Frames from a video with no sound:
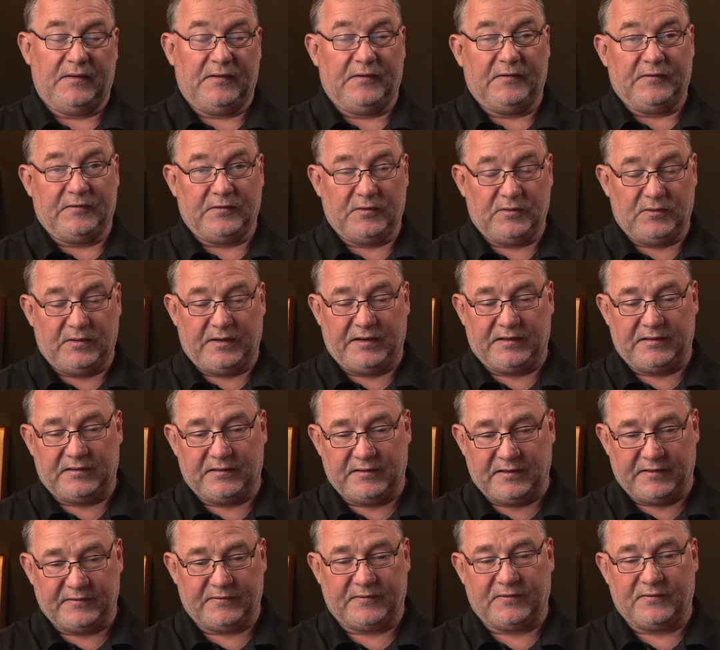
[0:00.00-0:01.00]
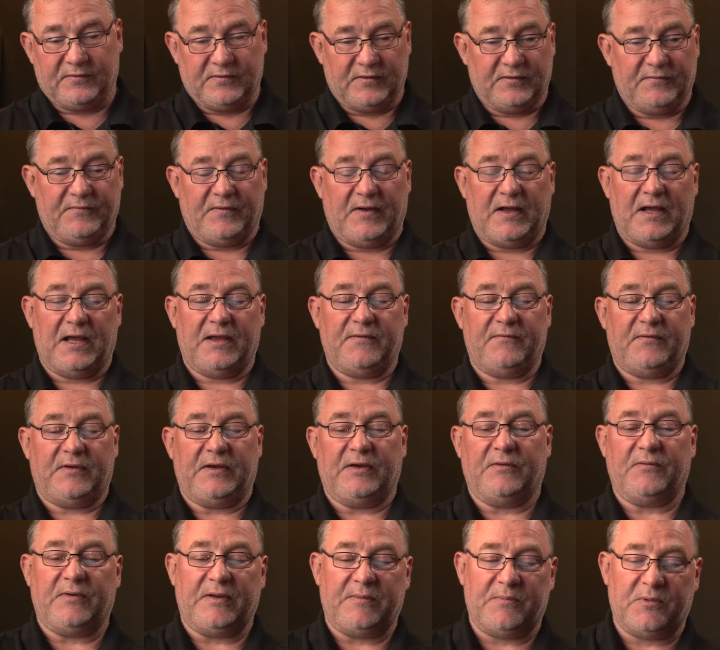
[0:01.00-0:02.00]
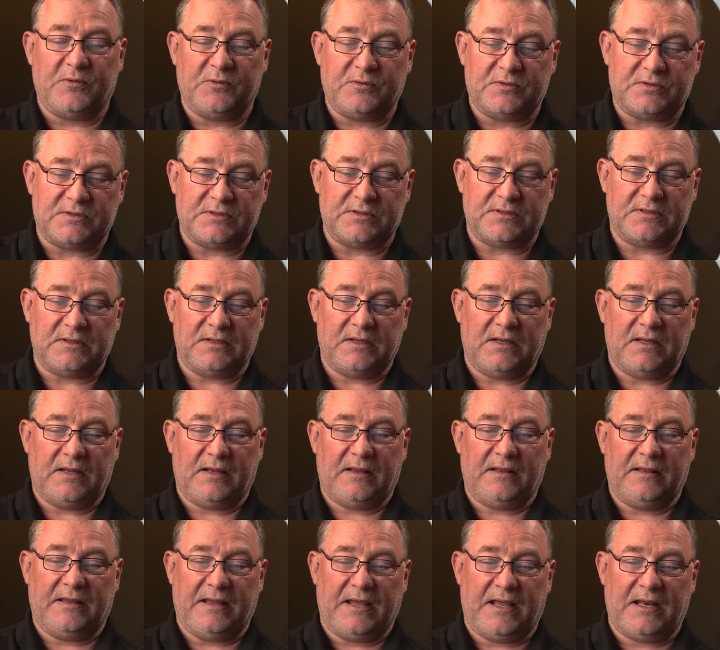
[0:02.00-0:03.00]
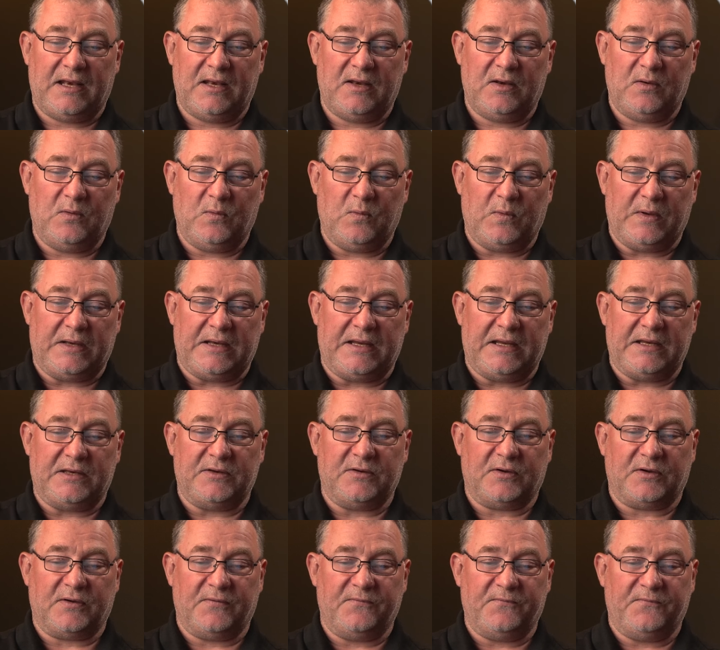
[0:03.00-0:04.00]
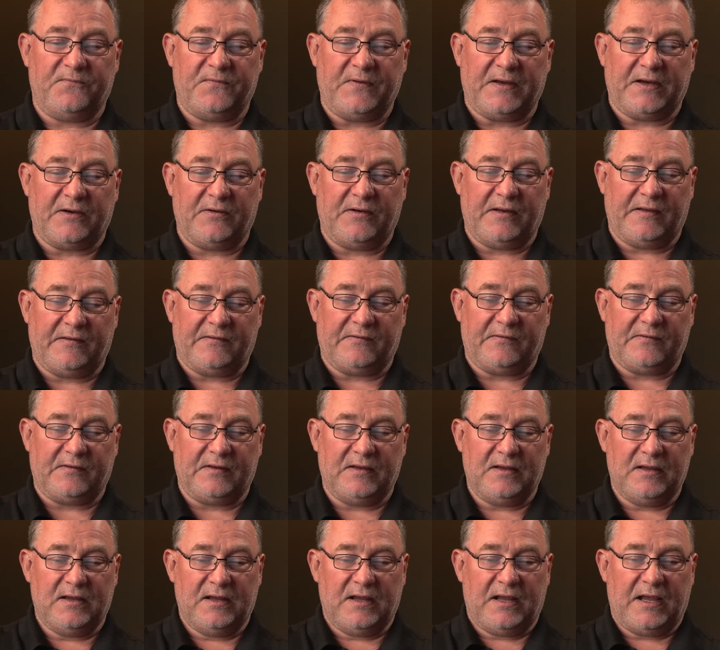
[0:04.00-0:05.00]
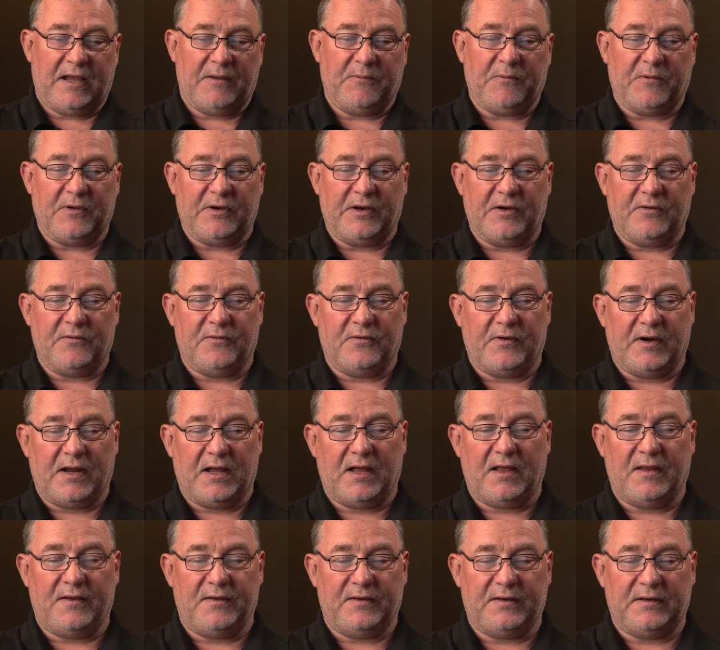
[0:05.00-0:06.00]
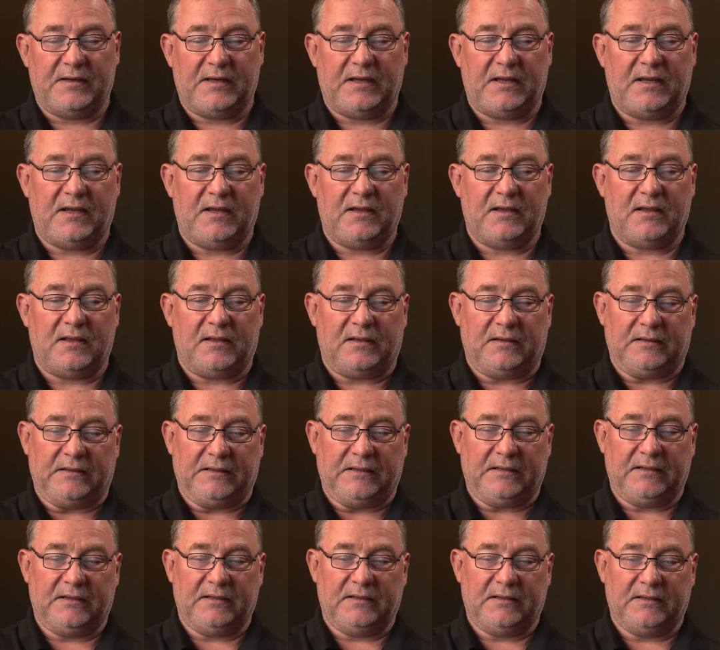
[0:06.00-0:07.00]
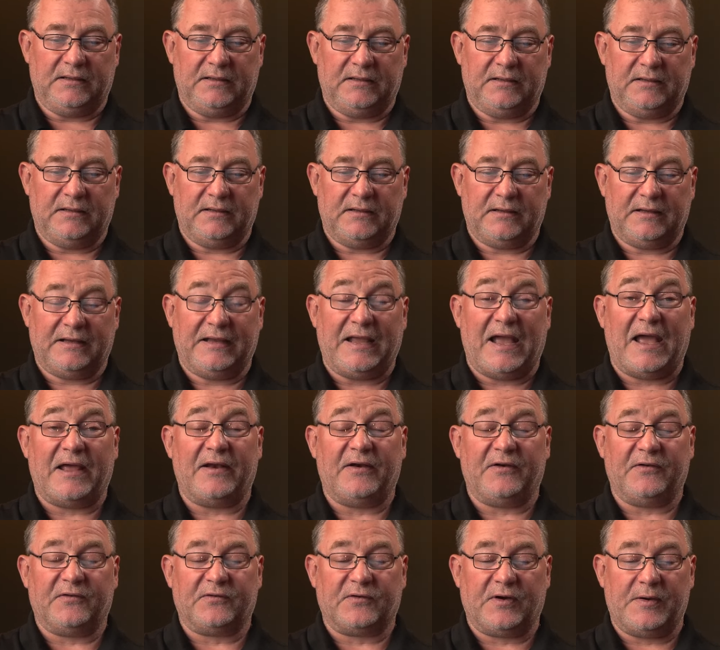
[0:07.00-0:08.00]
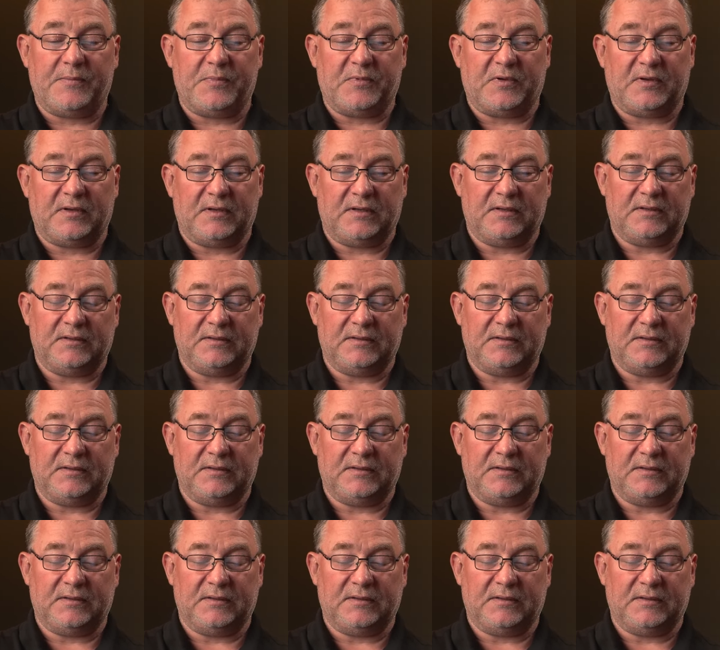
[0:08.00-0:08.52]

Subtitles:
so it does survive a reboot. Then we need to configure this, and we're going to run the gather script,